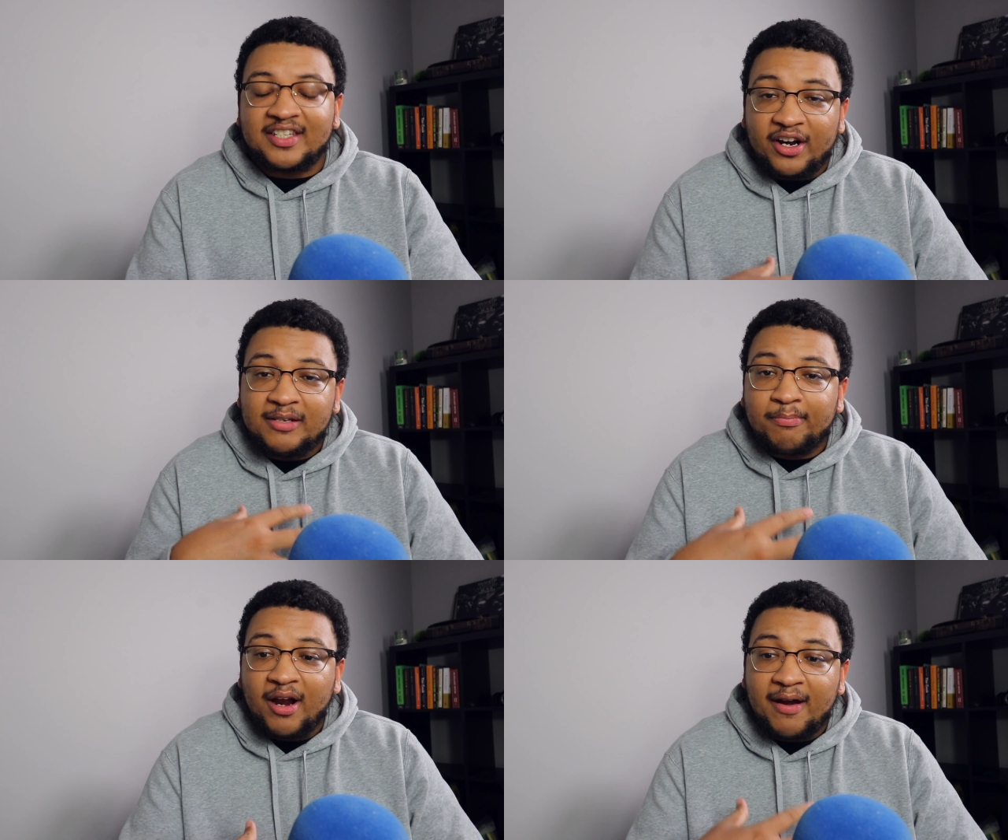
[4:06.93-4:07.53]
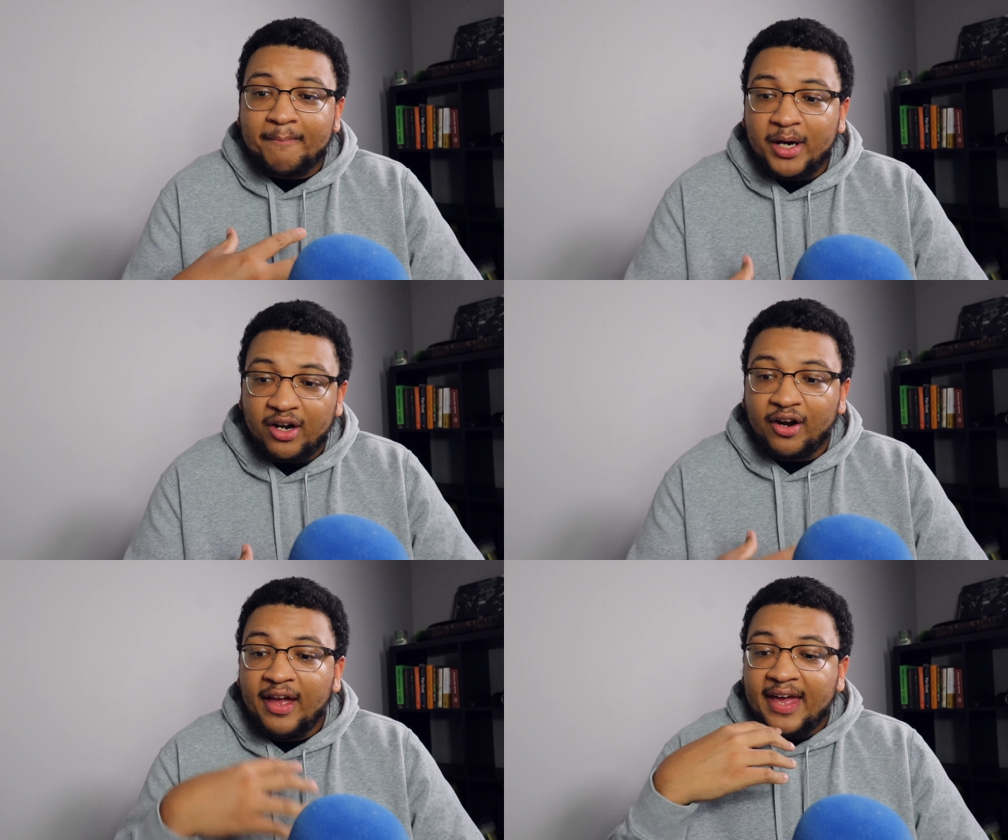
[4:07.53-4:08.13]
His bread and
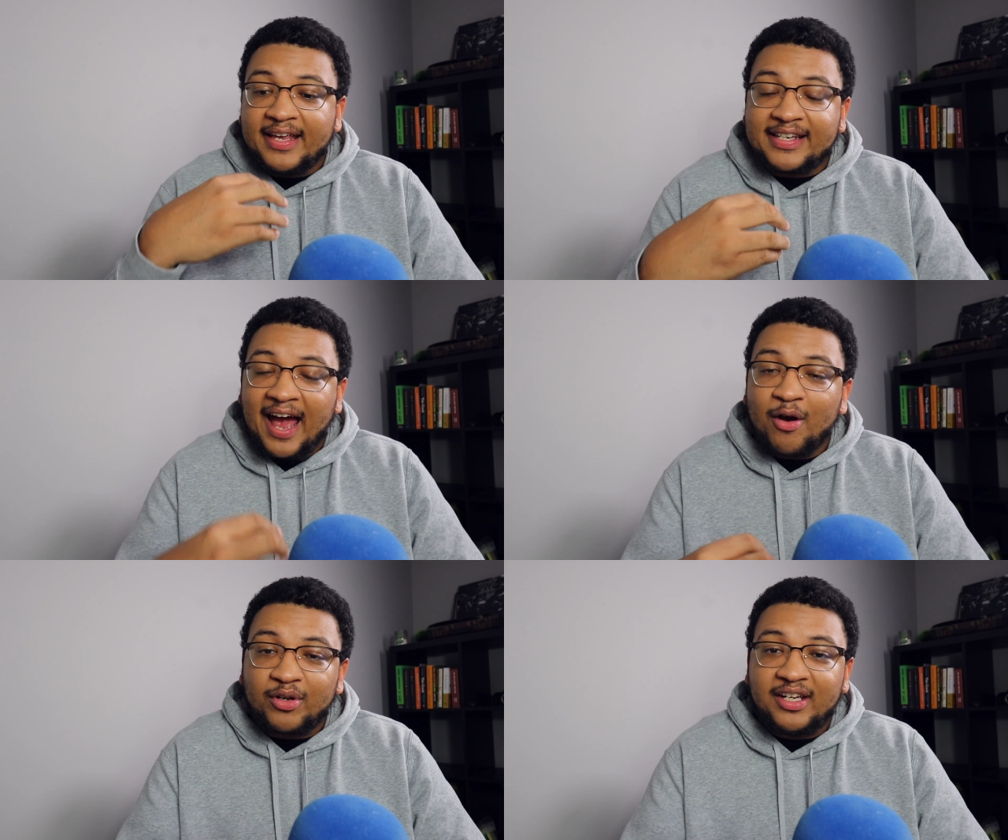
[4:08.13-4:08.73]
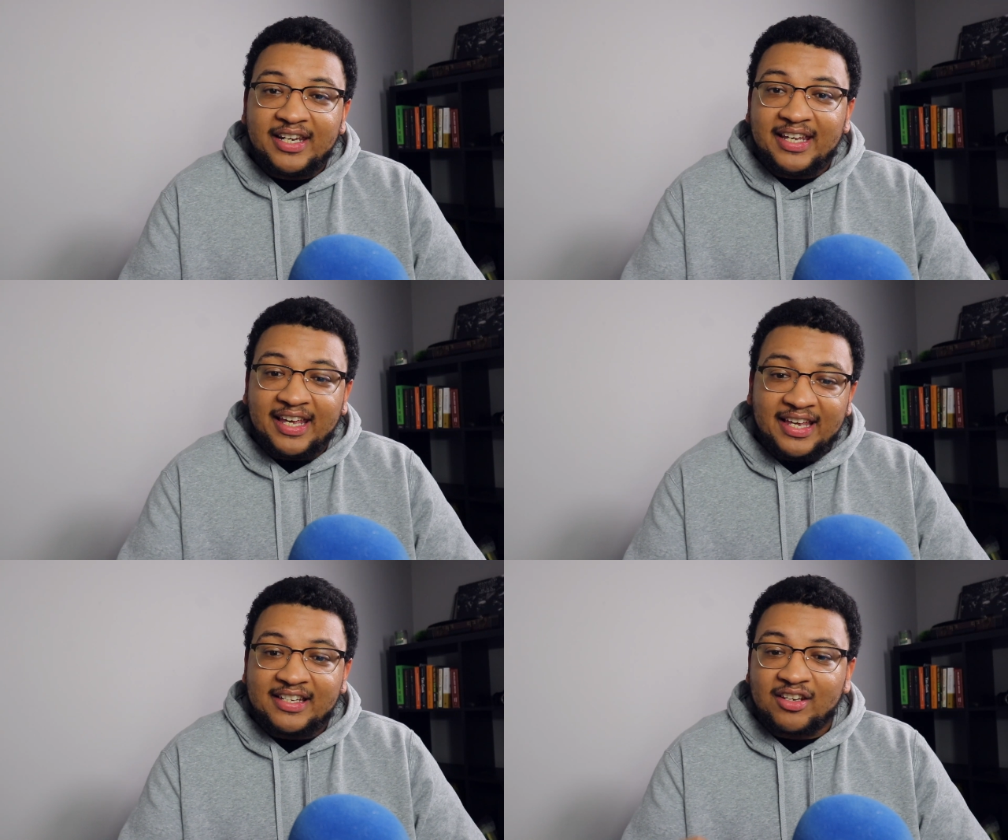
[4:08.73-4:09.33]
butter is how good
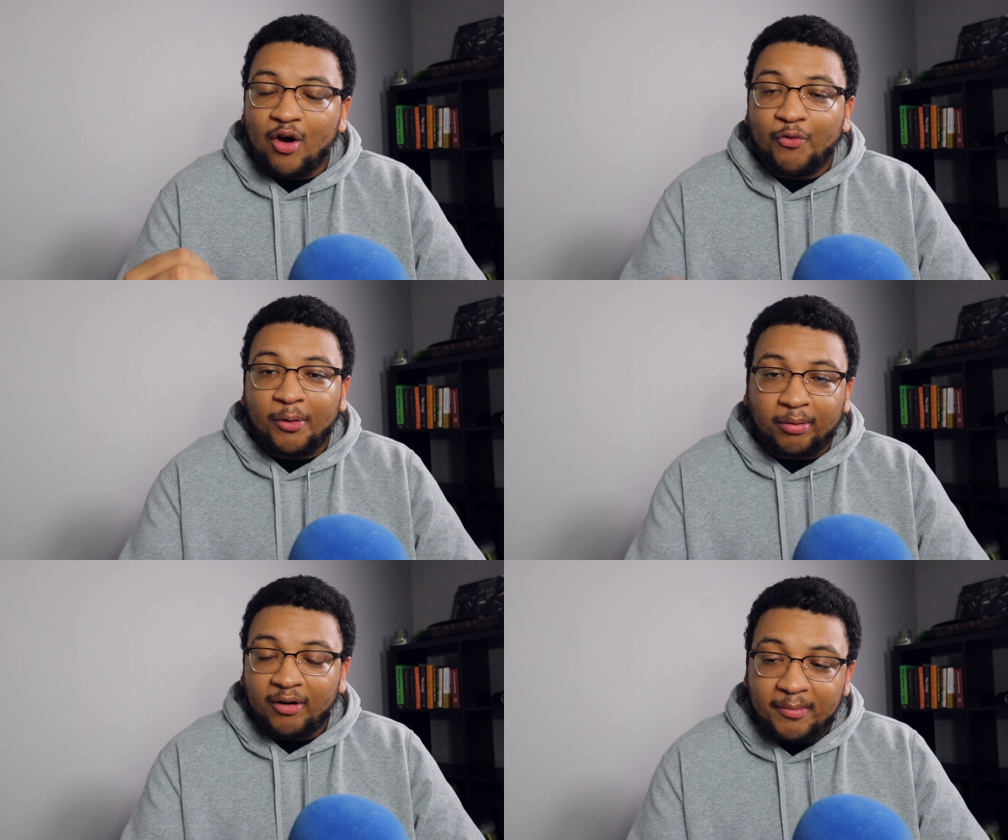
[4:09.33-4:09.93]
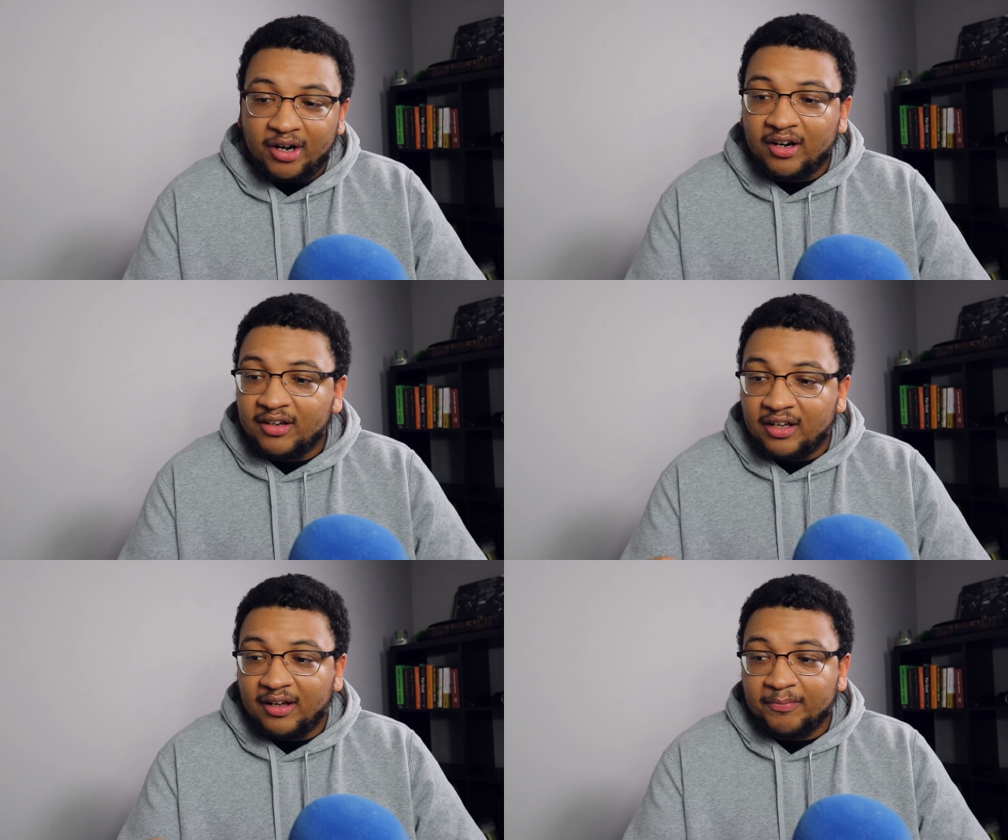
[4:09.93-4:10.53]
he is on the perimeter
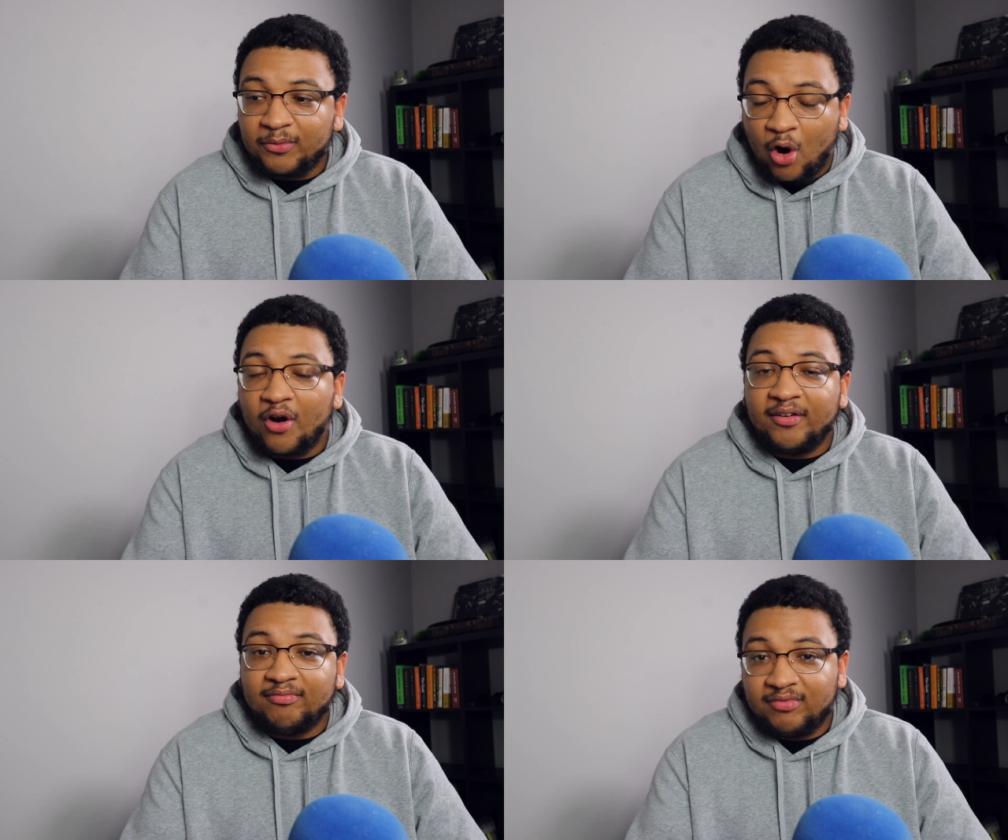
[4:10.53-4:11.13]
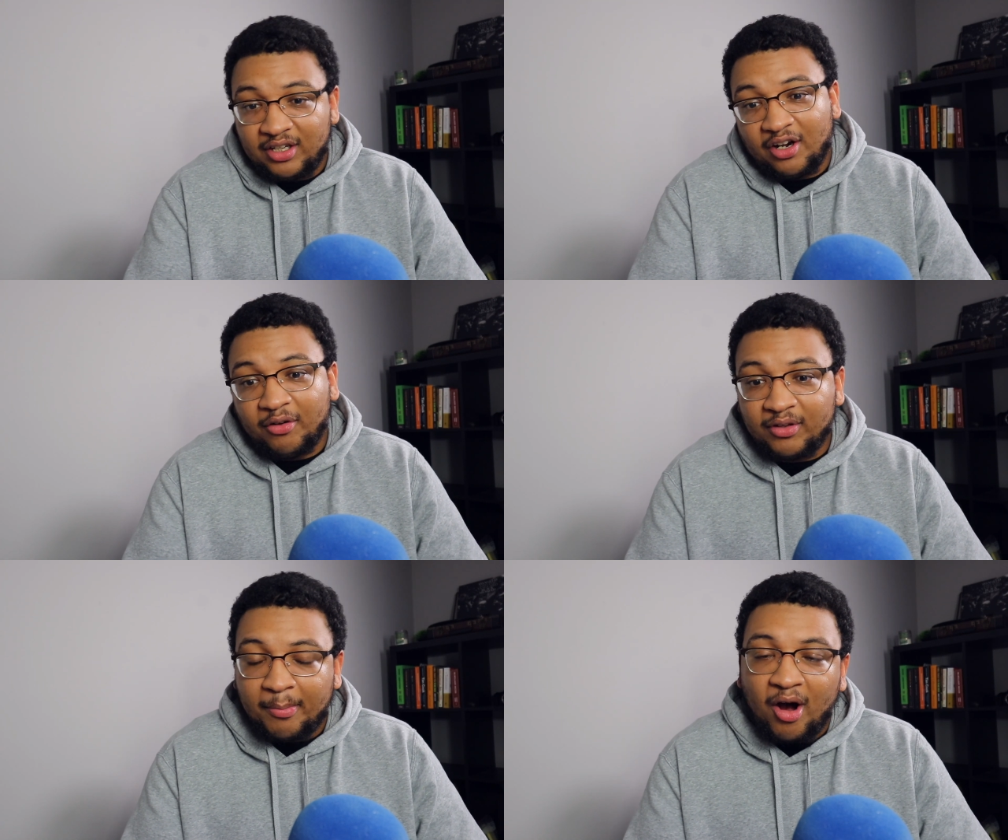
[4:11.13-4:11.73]
guarding,
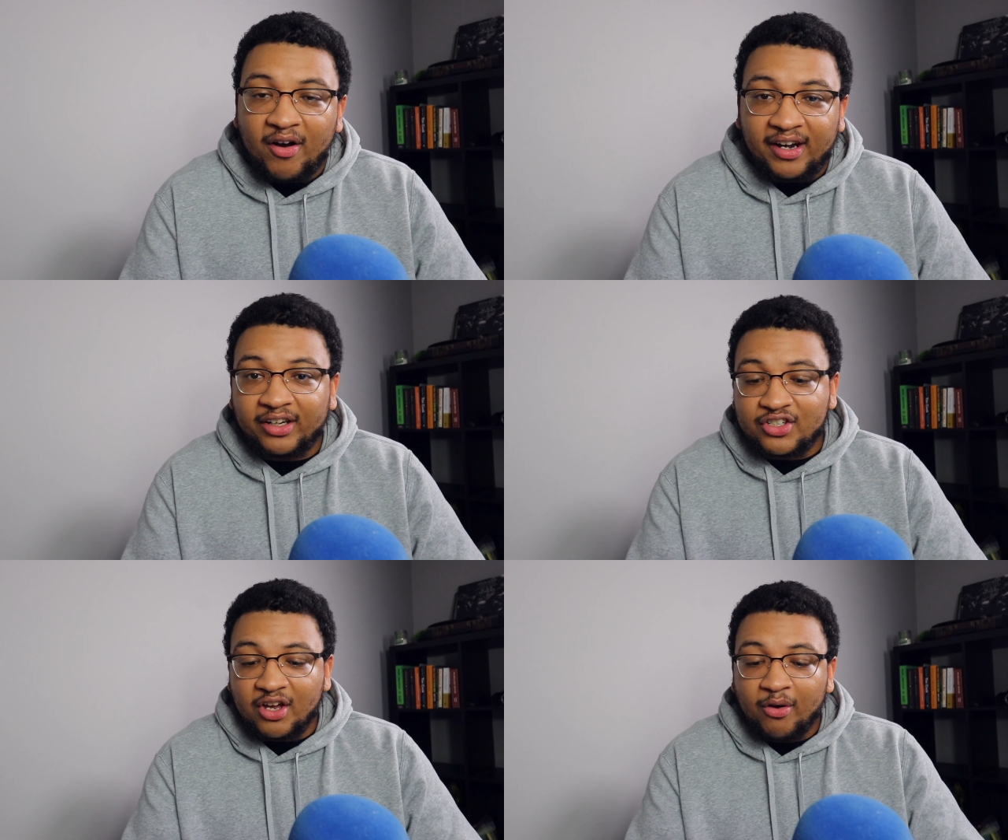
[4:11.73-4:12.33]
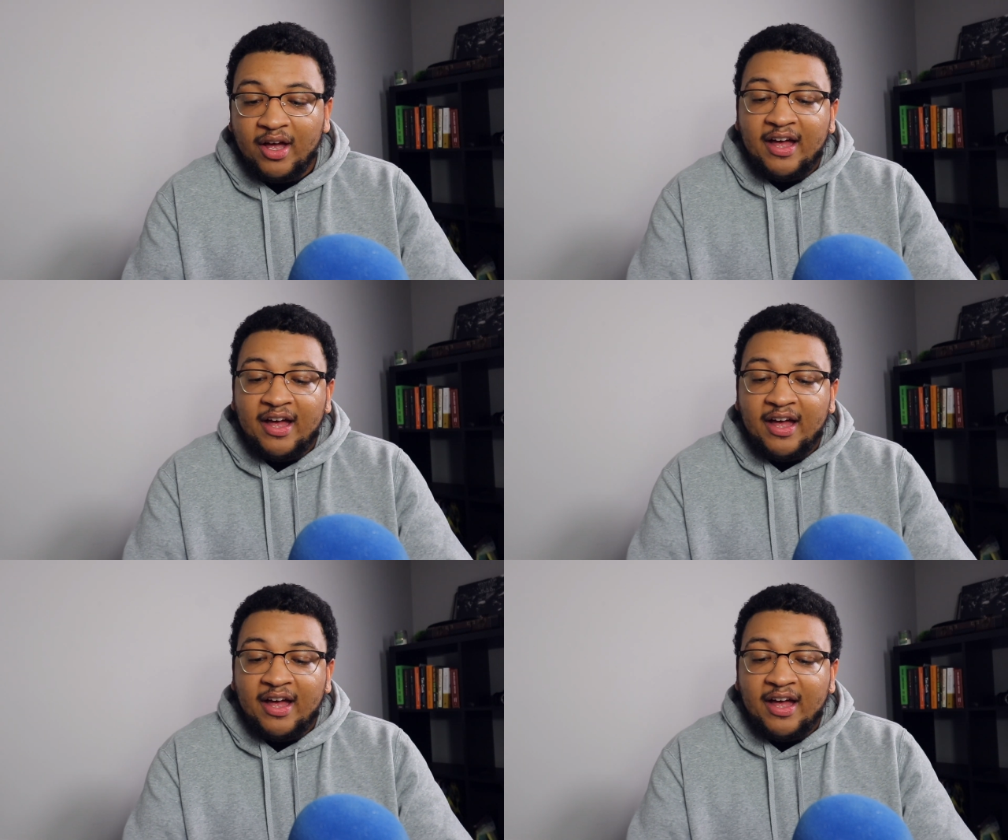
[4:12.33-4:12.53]
a ball handler. So